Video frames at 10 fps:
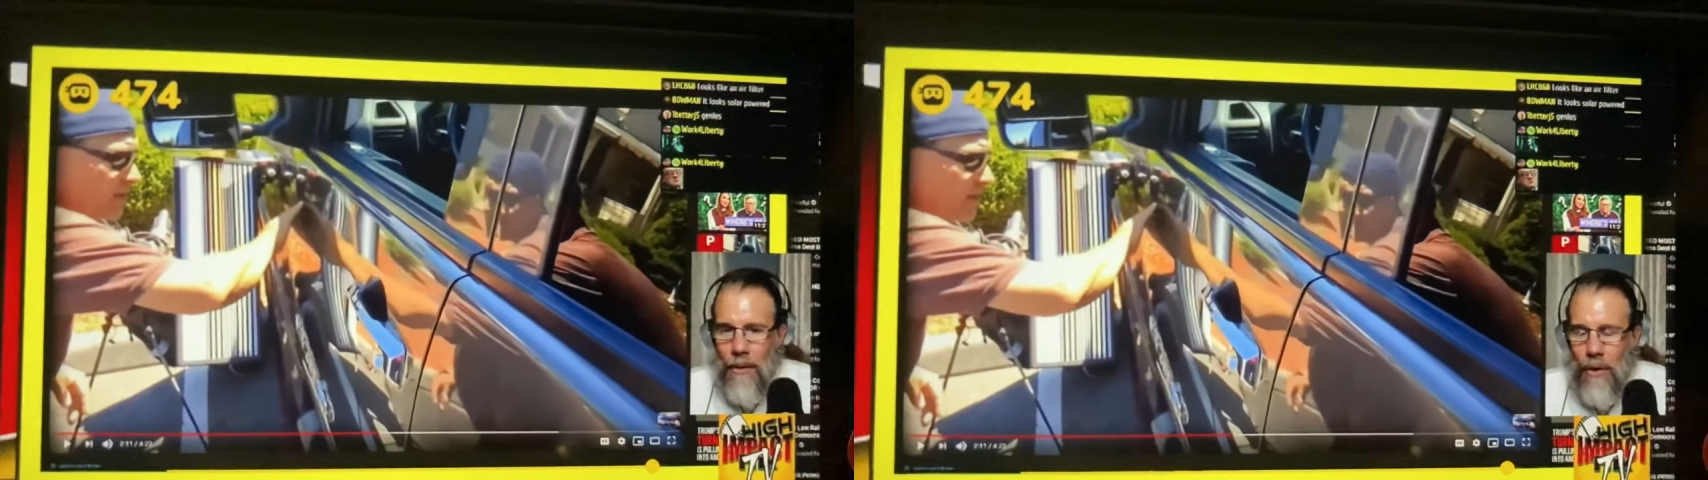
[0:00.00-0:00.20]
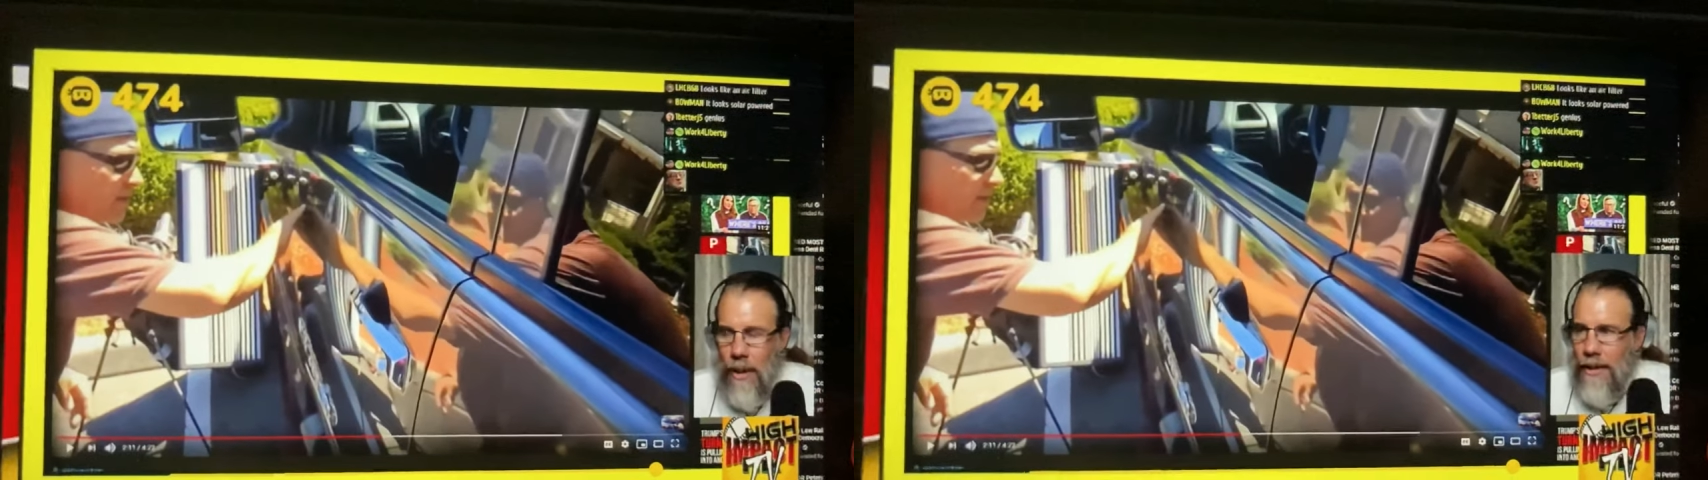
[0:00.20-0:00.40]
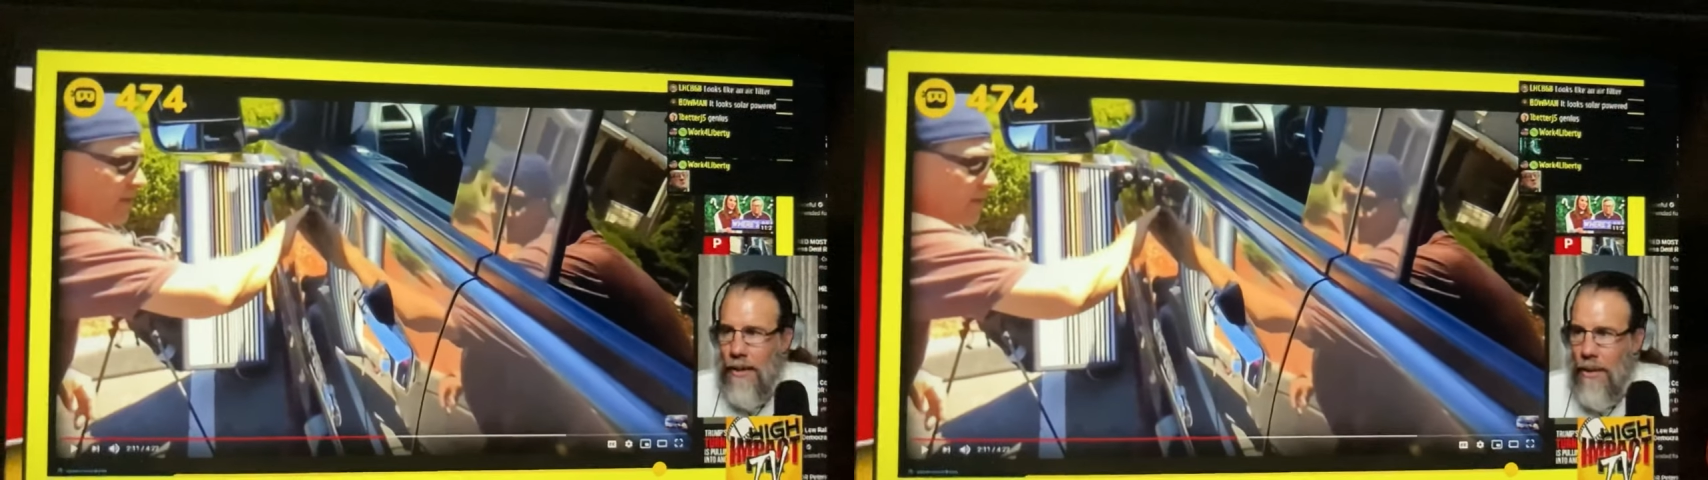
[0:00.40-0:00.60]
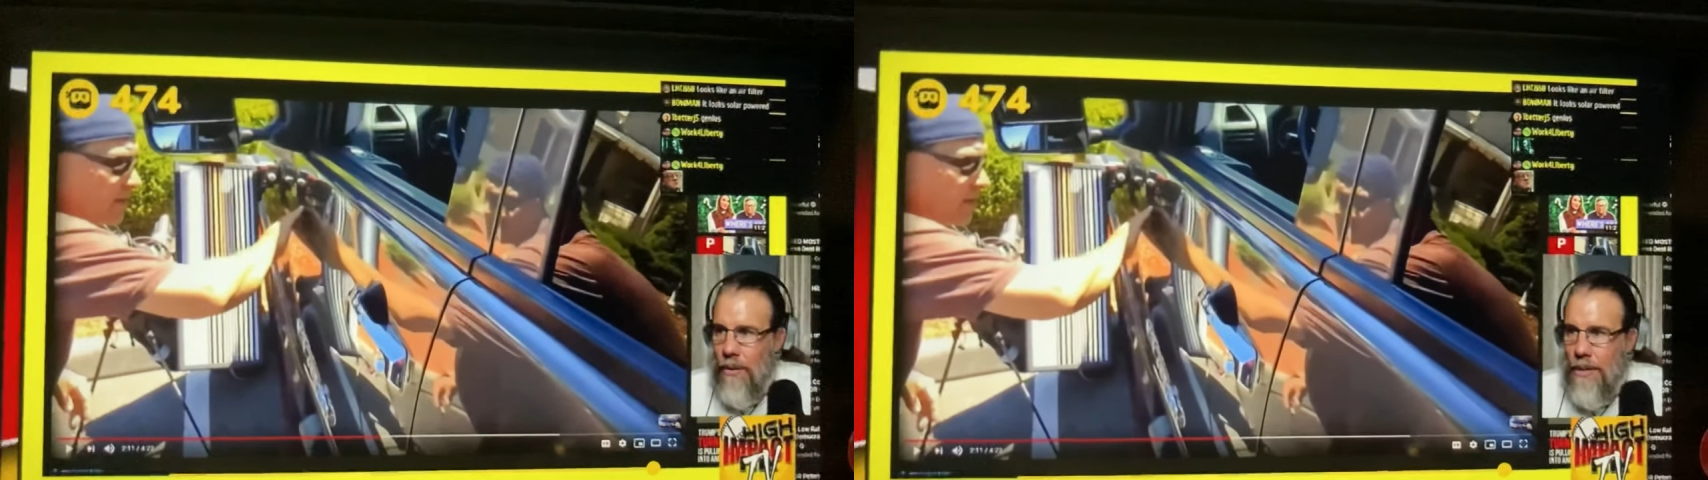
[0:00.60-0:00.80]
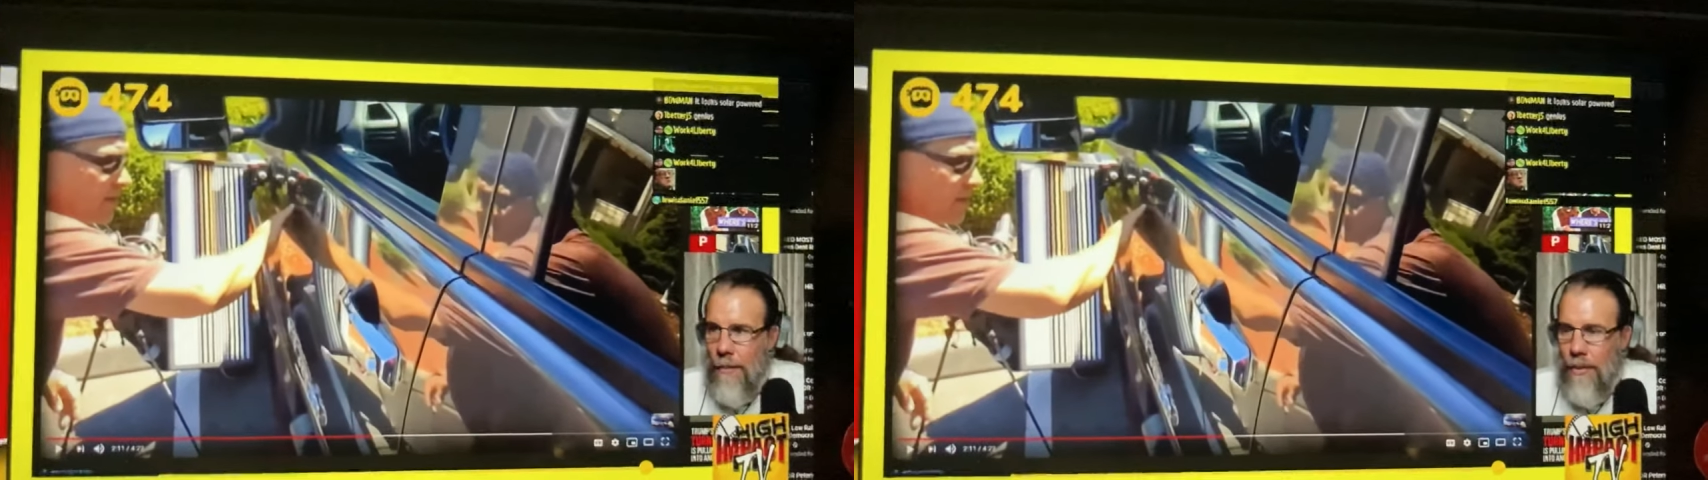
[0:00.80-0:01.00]
looked at
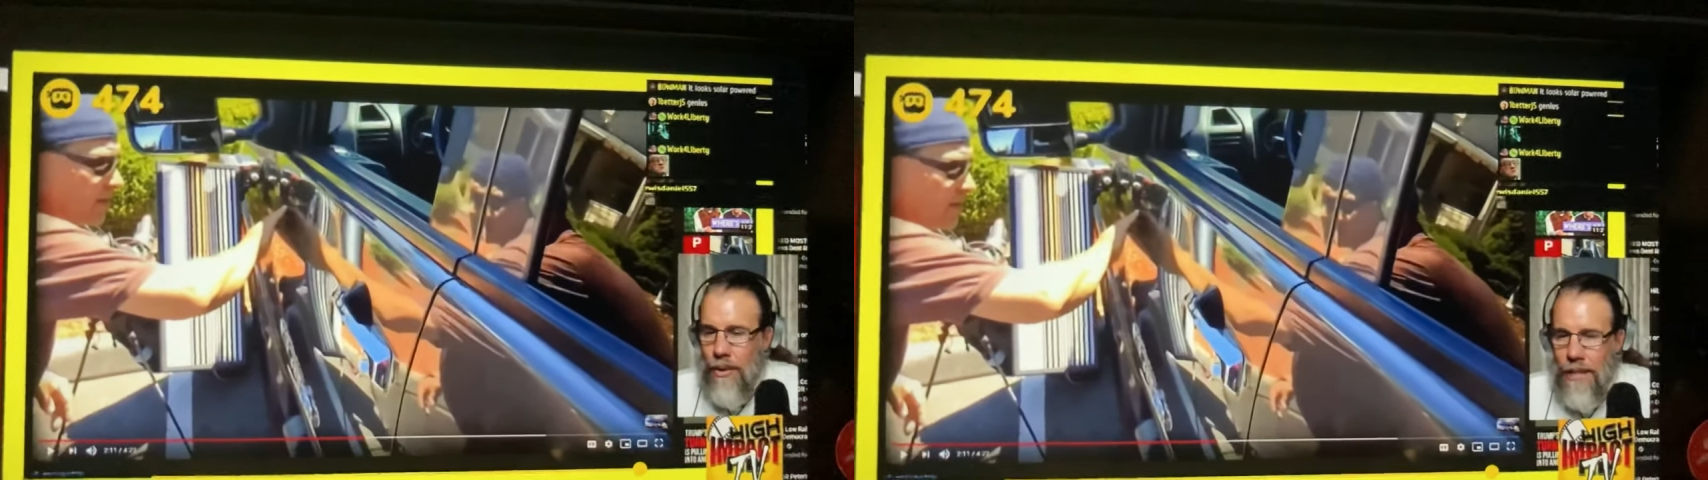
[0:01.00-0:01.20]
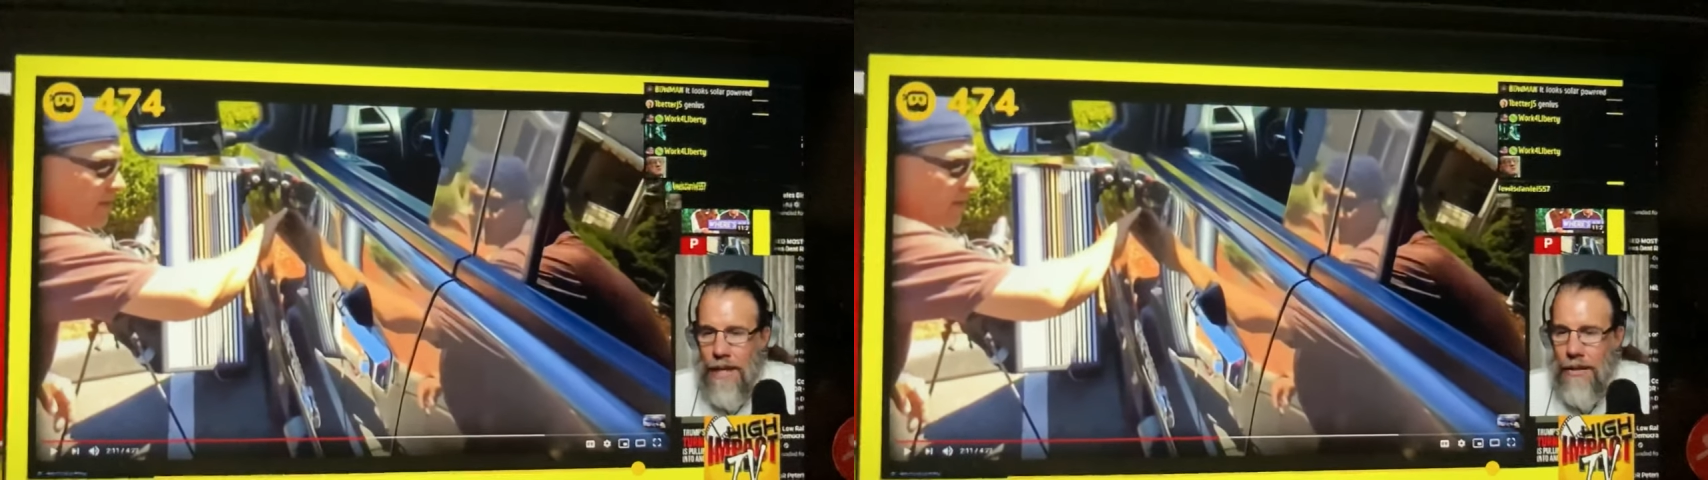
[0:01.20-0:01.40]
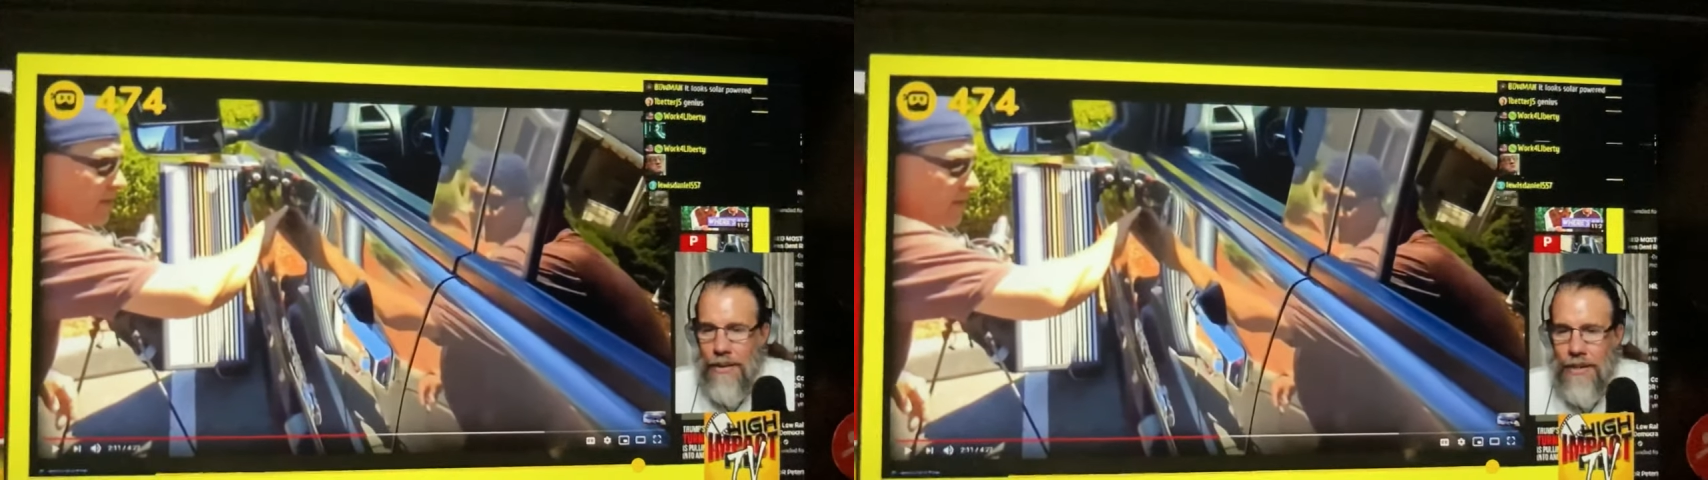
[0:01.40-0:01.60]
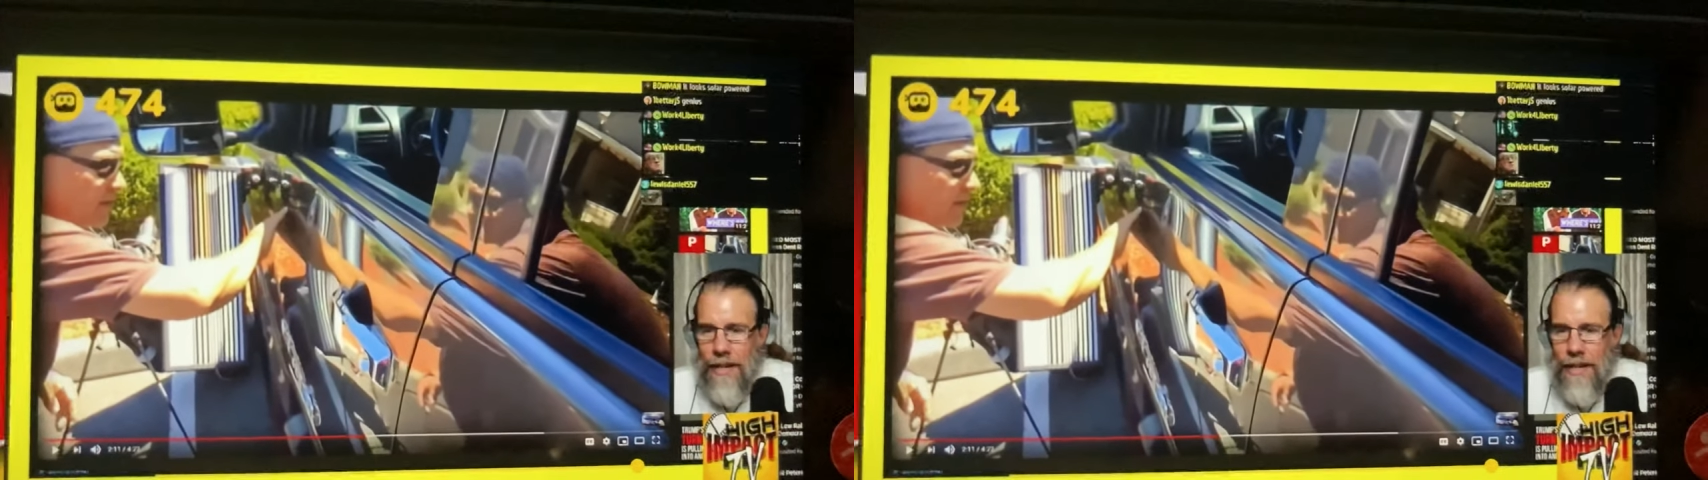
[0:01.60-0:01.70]
those impersonations